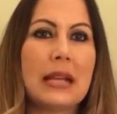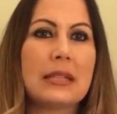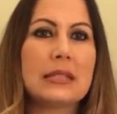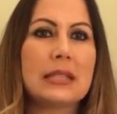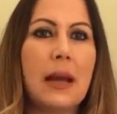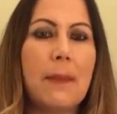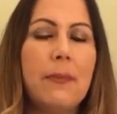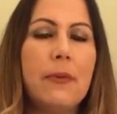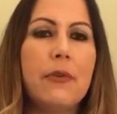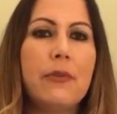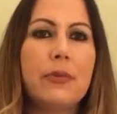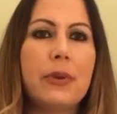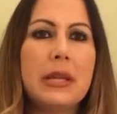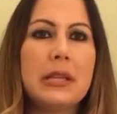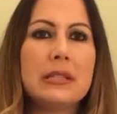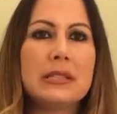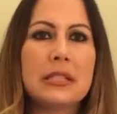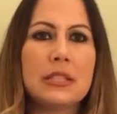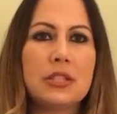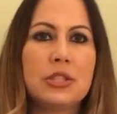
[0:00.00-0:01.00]
next couple of
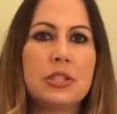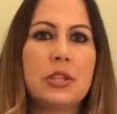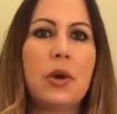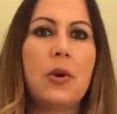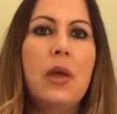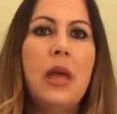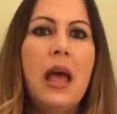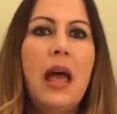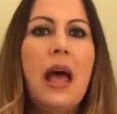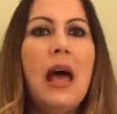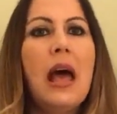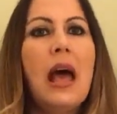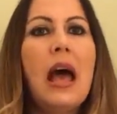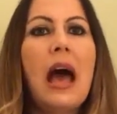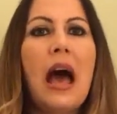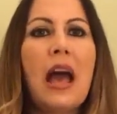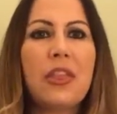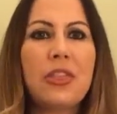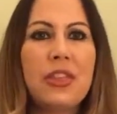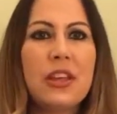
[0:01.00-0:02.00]
weeks. And so
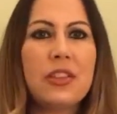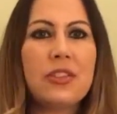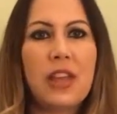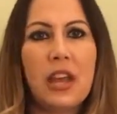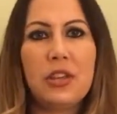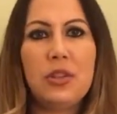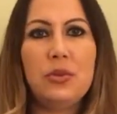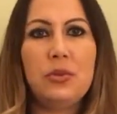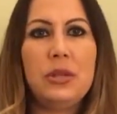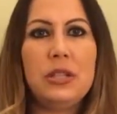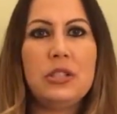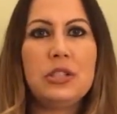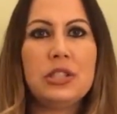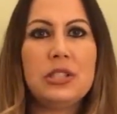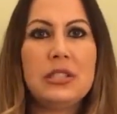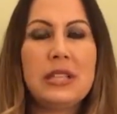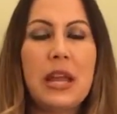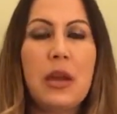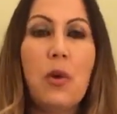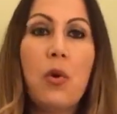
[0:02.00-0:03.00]
I think that you need to
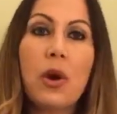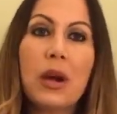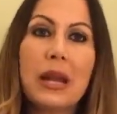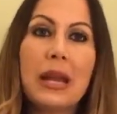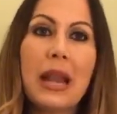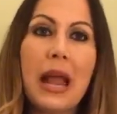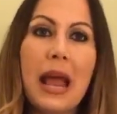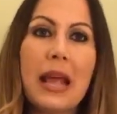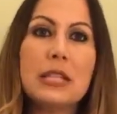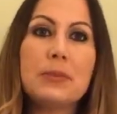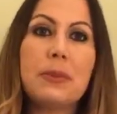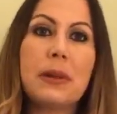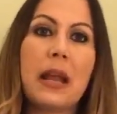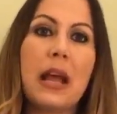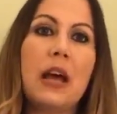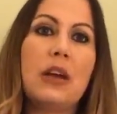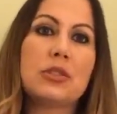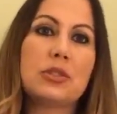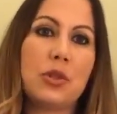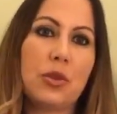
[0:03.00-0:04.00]
stay organized, but
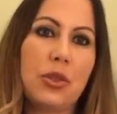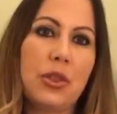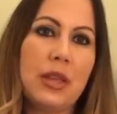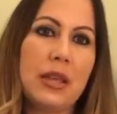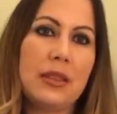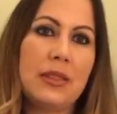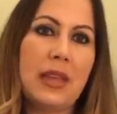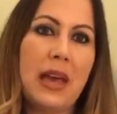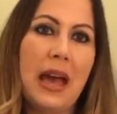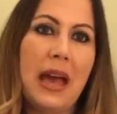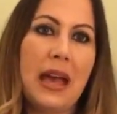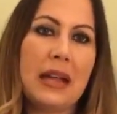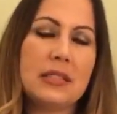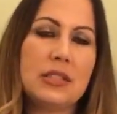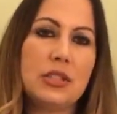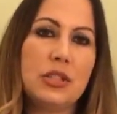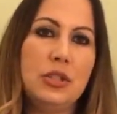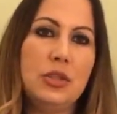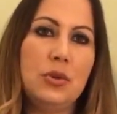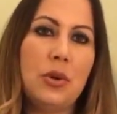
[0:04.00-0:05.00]
I also think
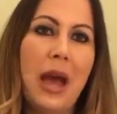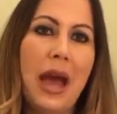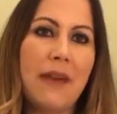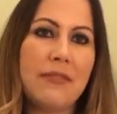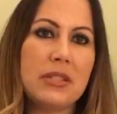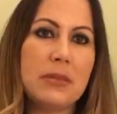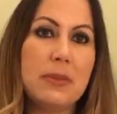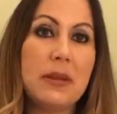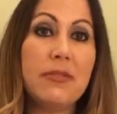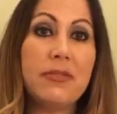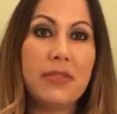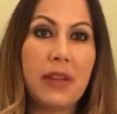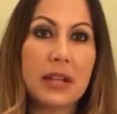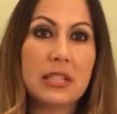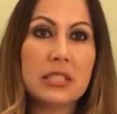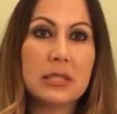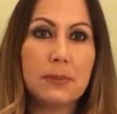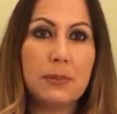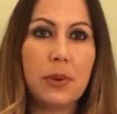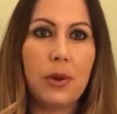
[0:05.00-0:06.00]
that you have to be
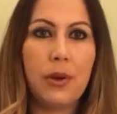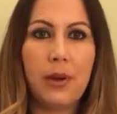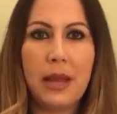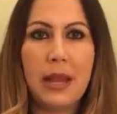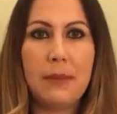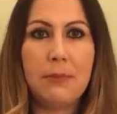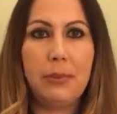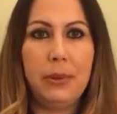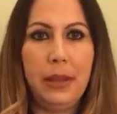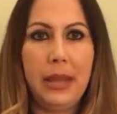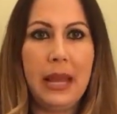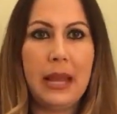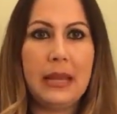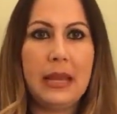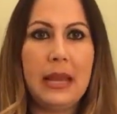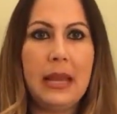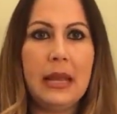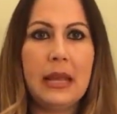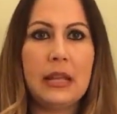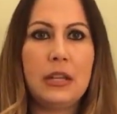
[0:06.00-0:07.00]
flexible in
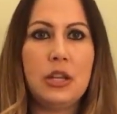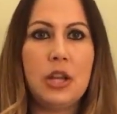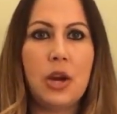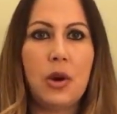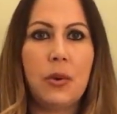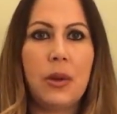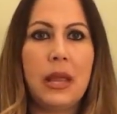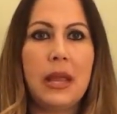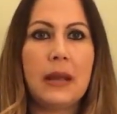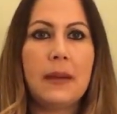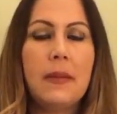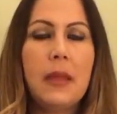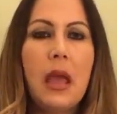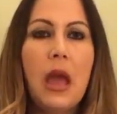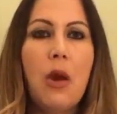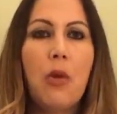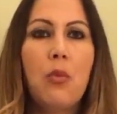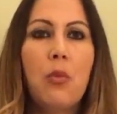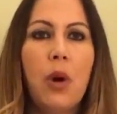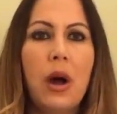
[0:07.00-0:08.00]
planning and knowing
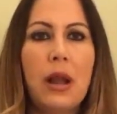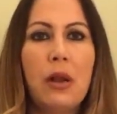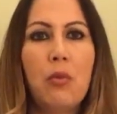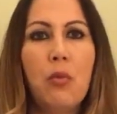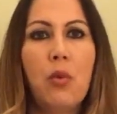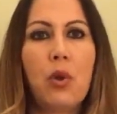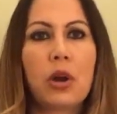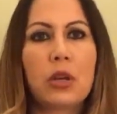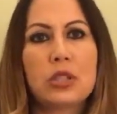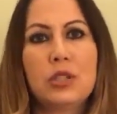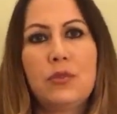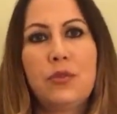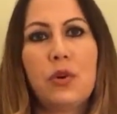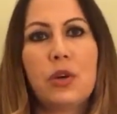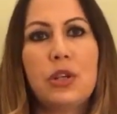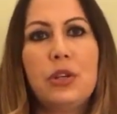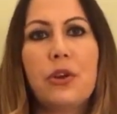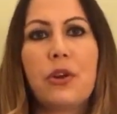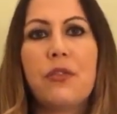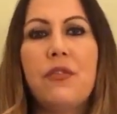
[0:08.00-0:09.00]
what works
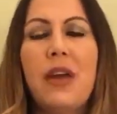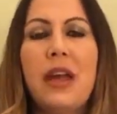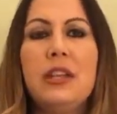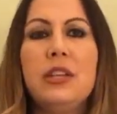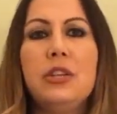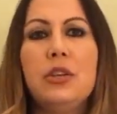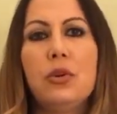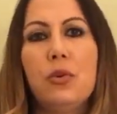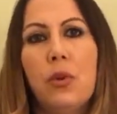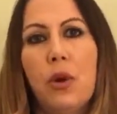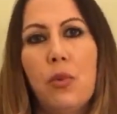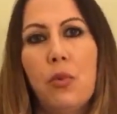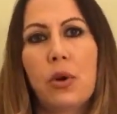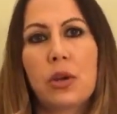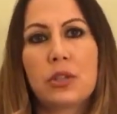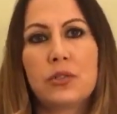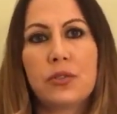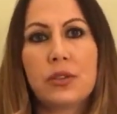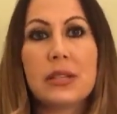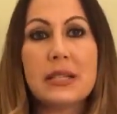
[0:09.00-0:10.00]
for your venue, what
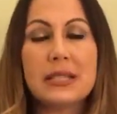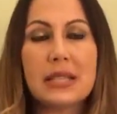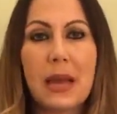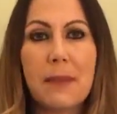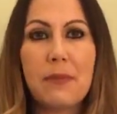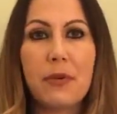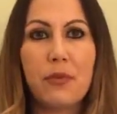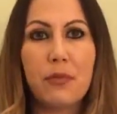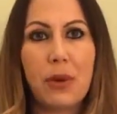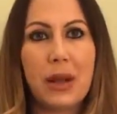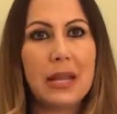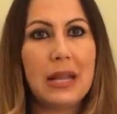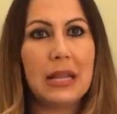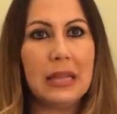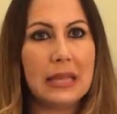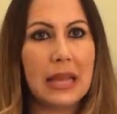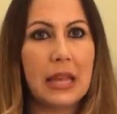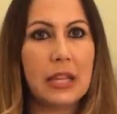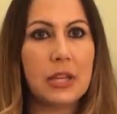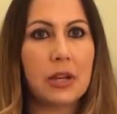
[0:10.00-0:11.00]
works for the type of
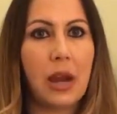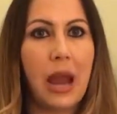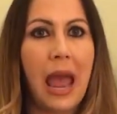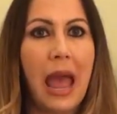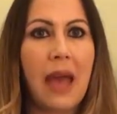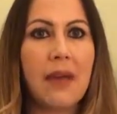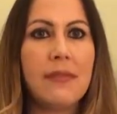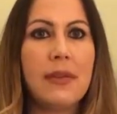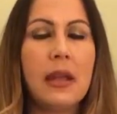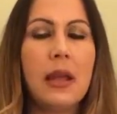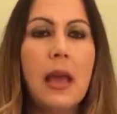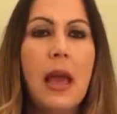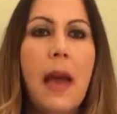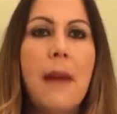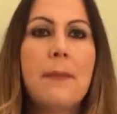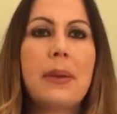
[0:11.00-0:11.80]
wedding that you're having.